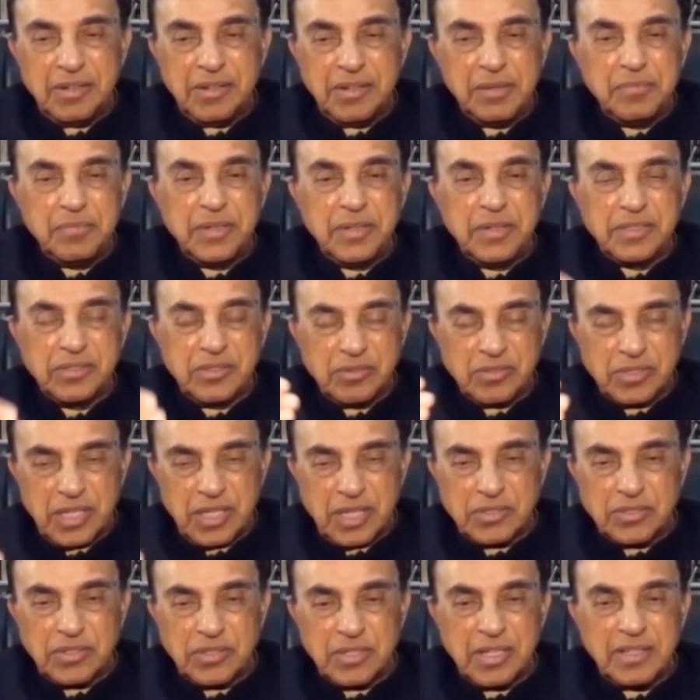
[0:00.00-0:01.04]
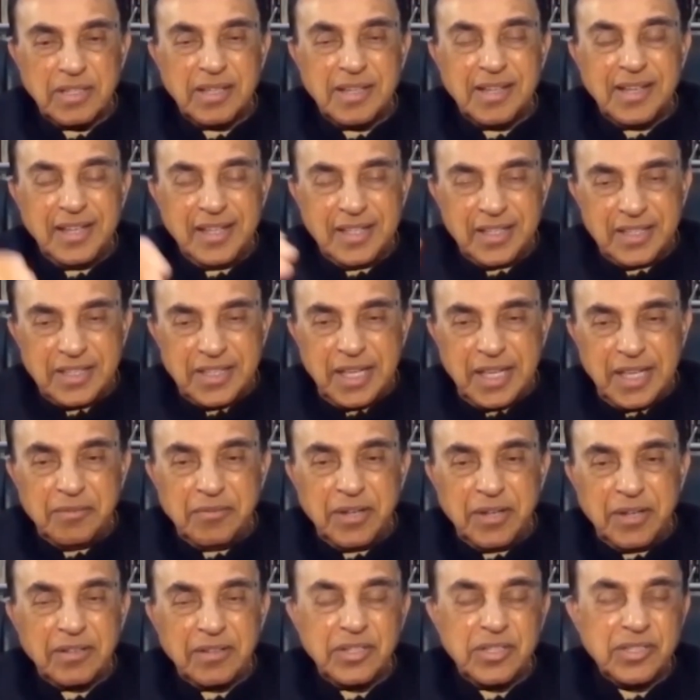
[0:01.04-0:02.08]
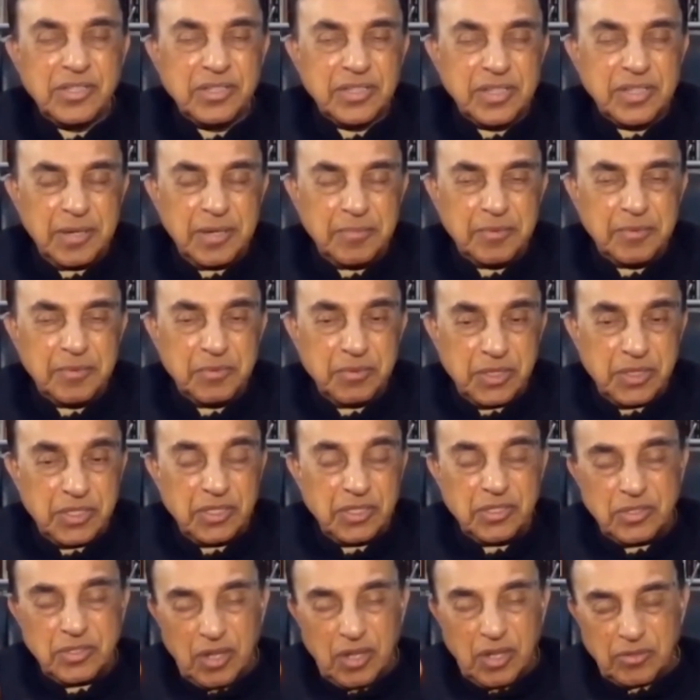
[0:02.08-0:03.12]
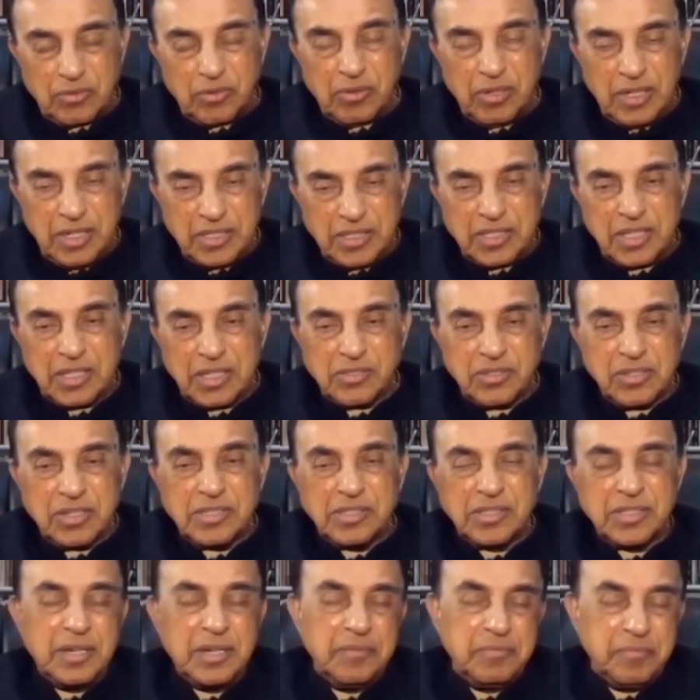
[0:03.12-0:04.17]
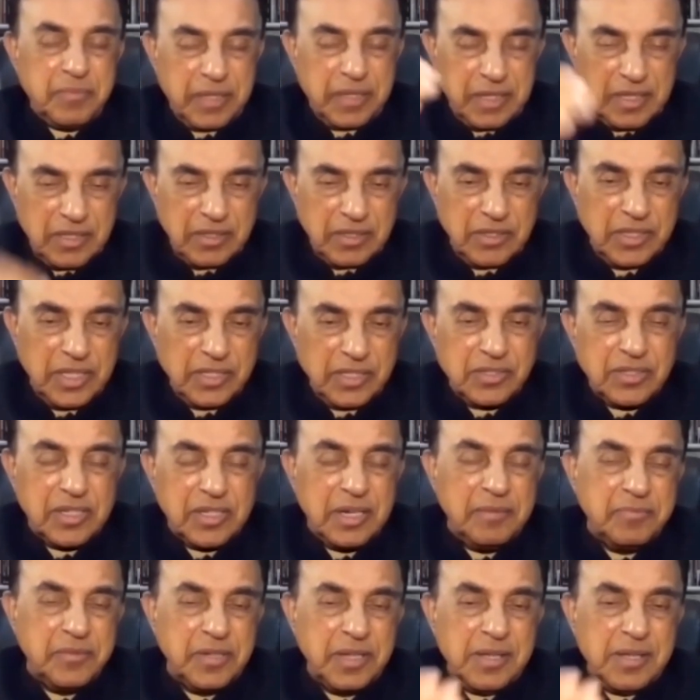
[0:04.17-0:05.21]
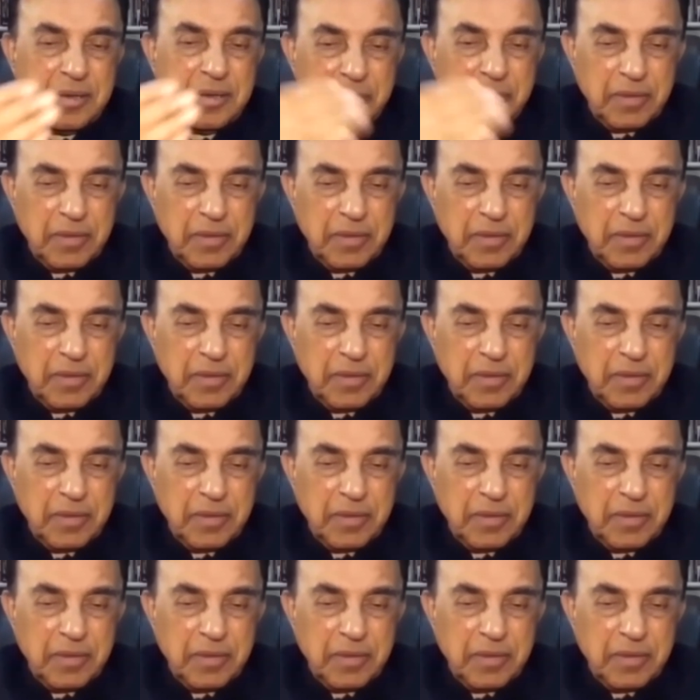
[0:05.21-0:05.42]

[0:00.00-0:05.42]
a rebirth to Sanskrit. Devanagari script, which is not only Sanskrit script, but Hindi script,